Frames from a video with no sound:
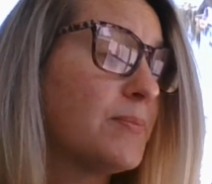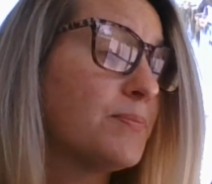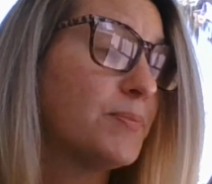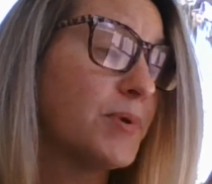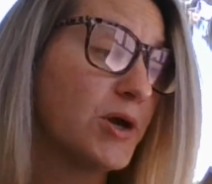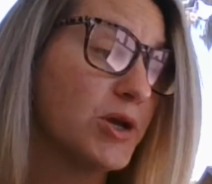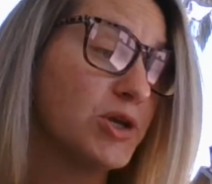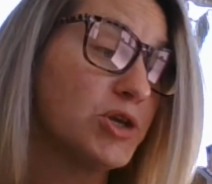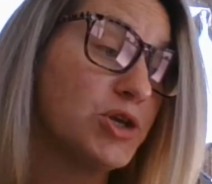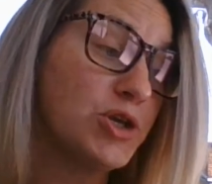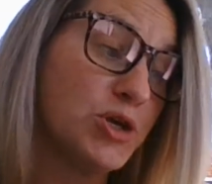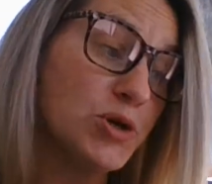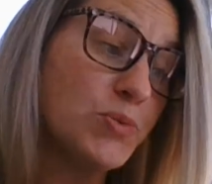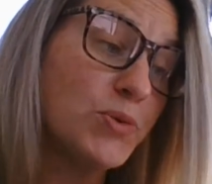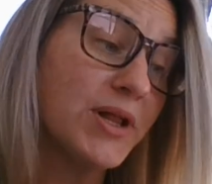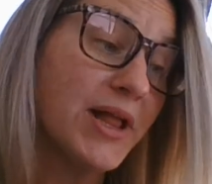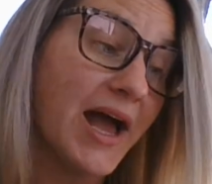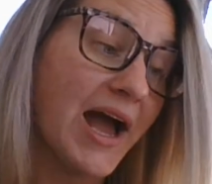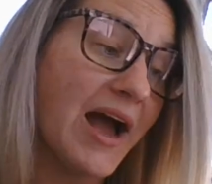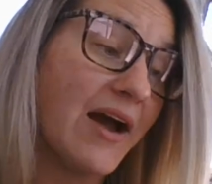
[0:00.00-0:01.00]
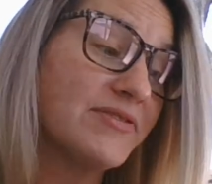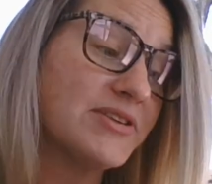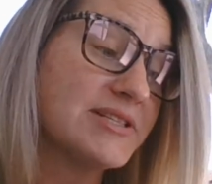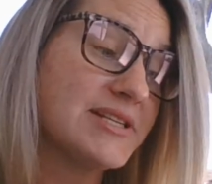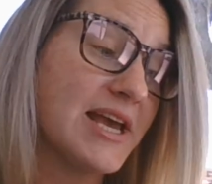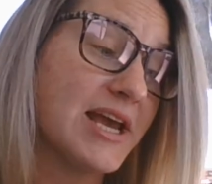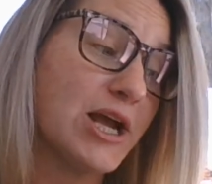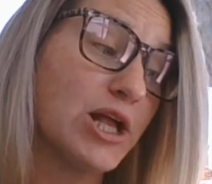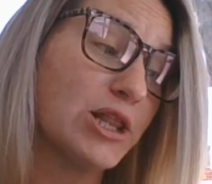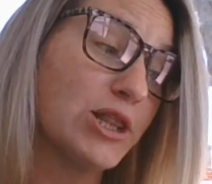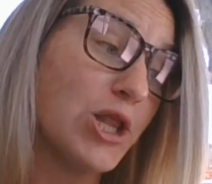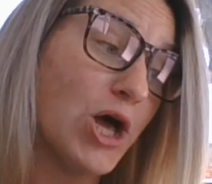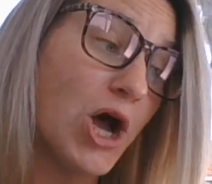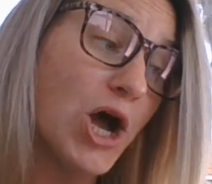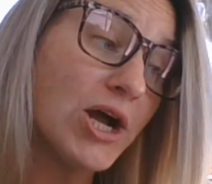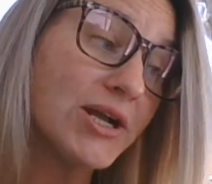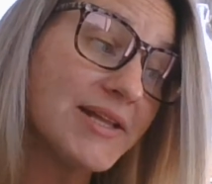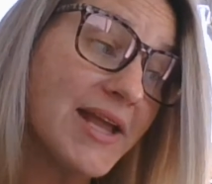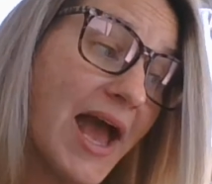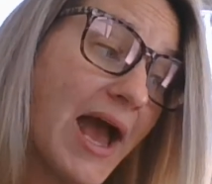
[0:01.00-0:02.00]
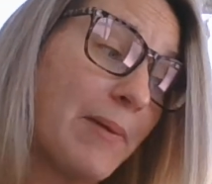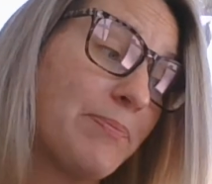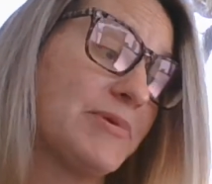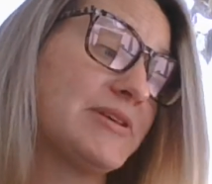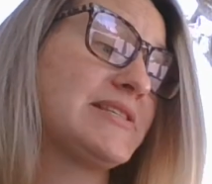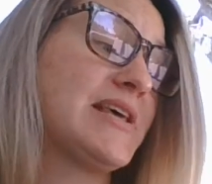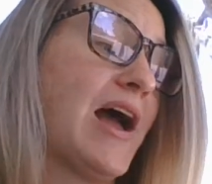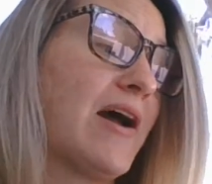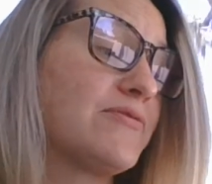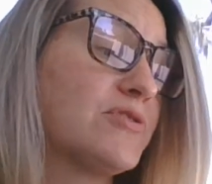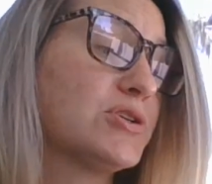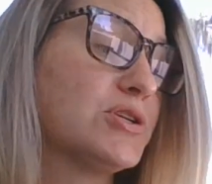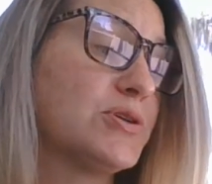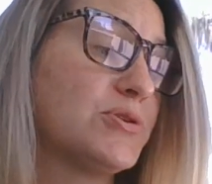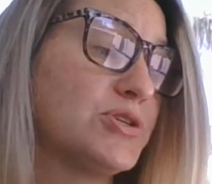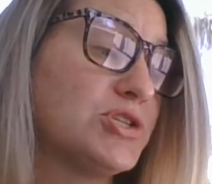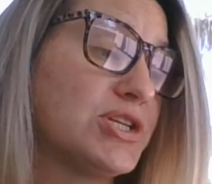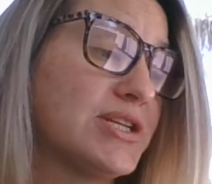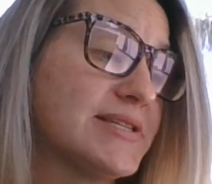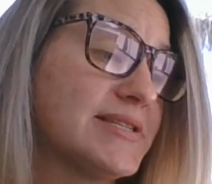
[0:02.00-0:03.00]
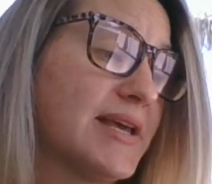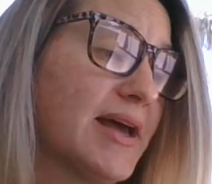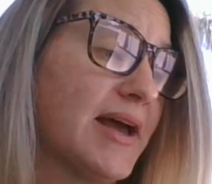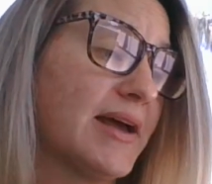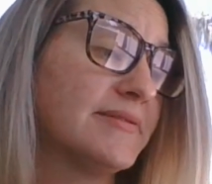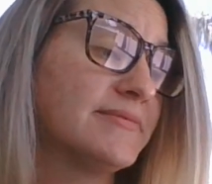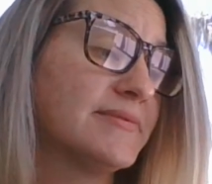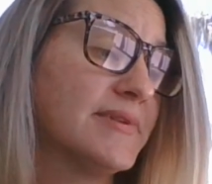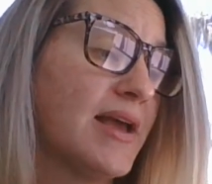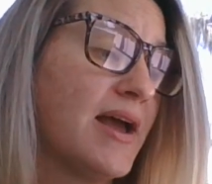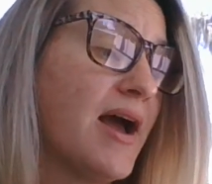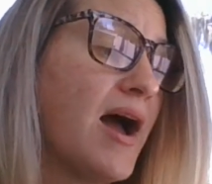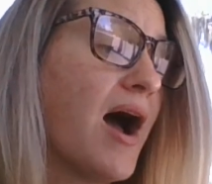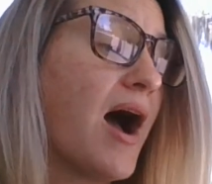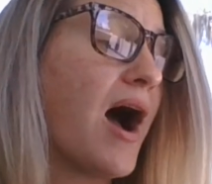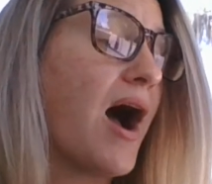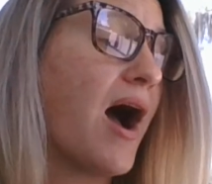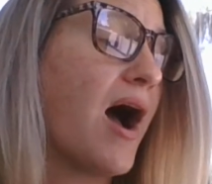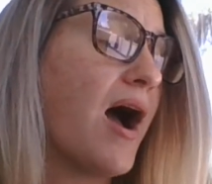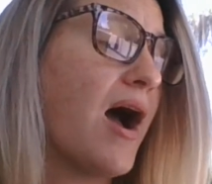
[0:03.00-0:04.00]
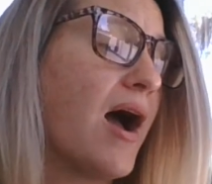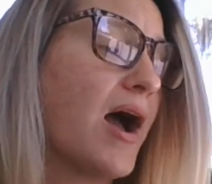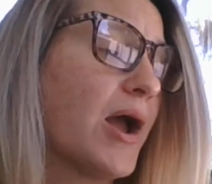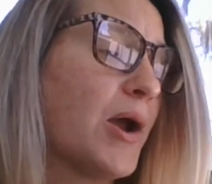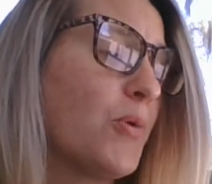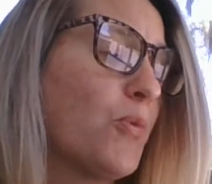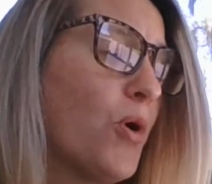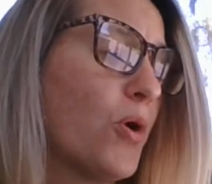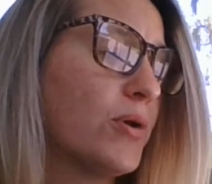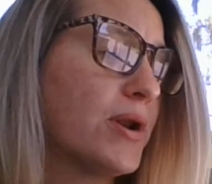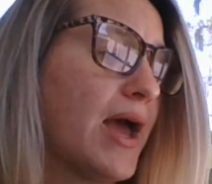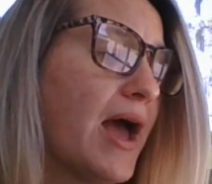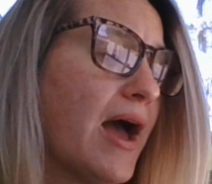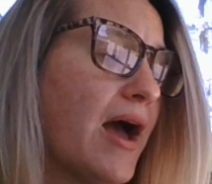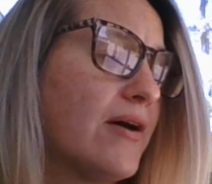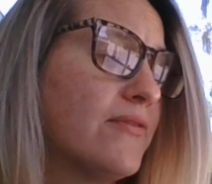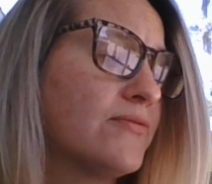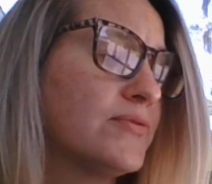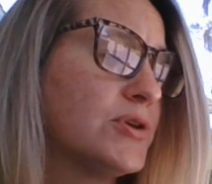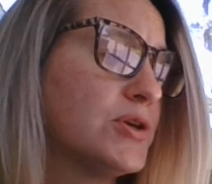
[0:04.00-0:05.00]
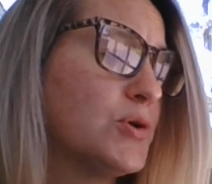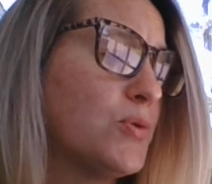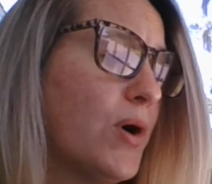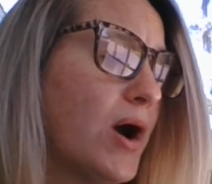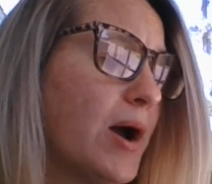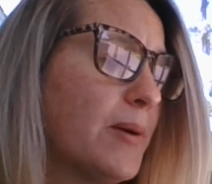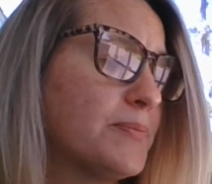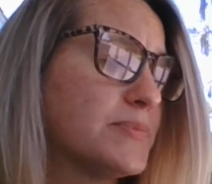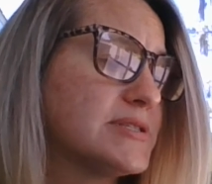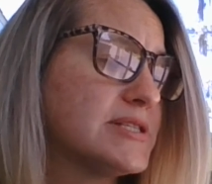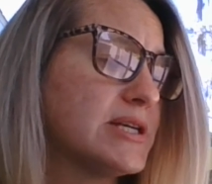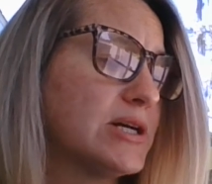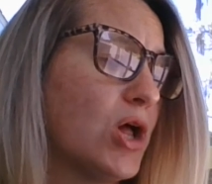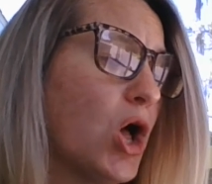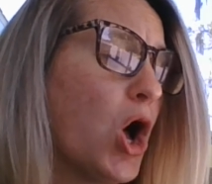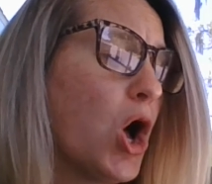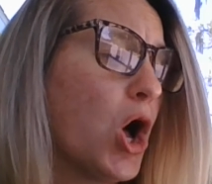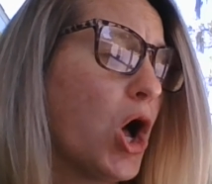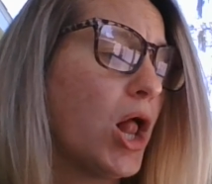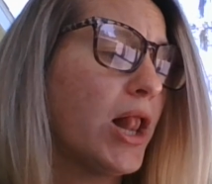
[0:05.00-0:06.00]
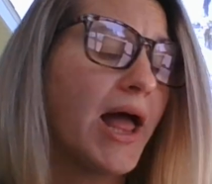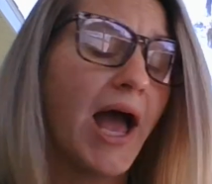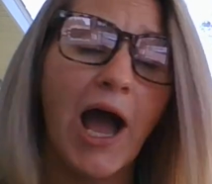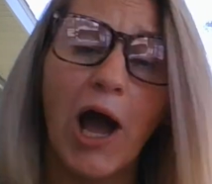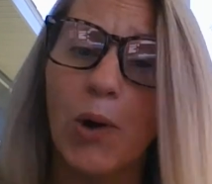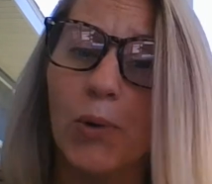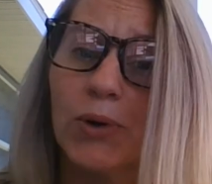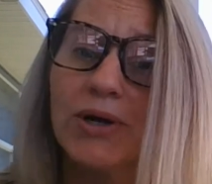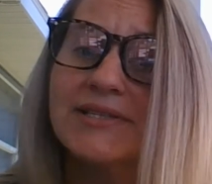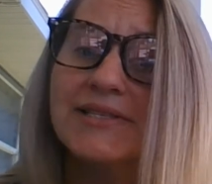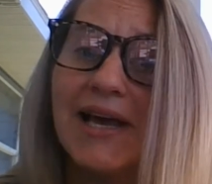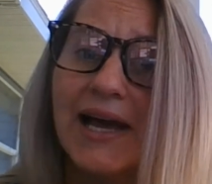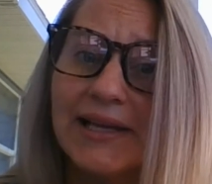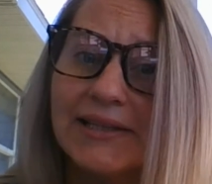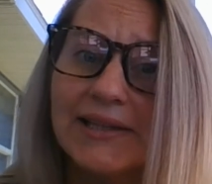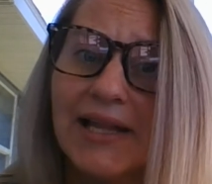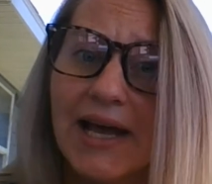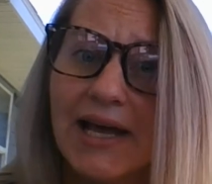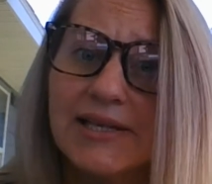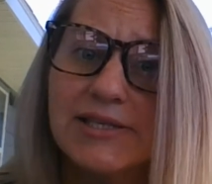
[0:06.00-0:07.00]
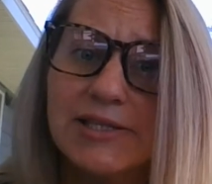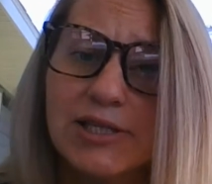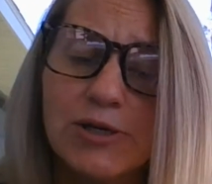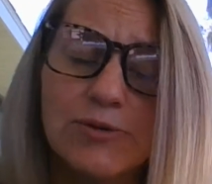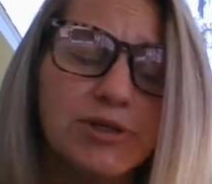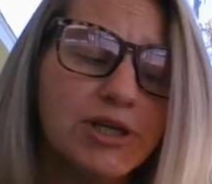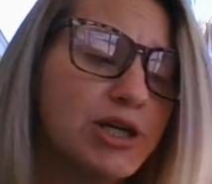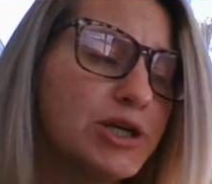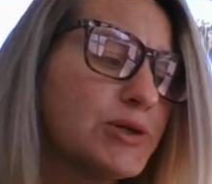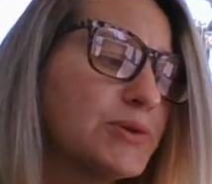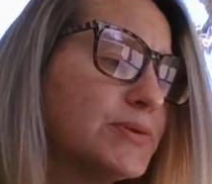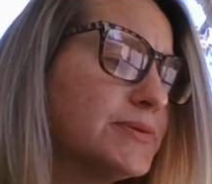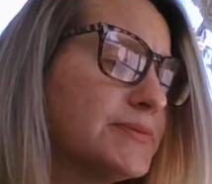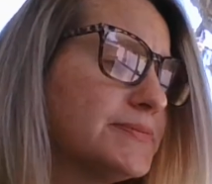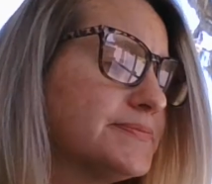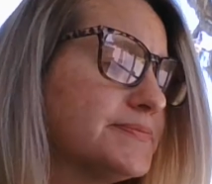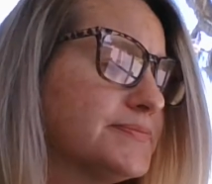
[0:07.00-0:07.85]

"But you will have to take a long nap this afternoon," she said. "I won't have you up till all hours unless you do."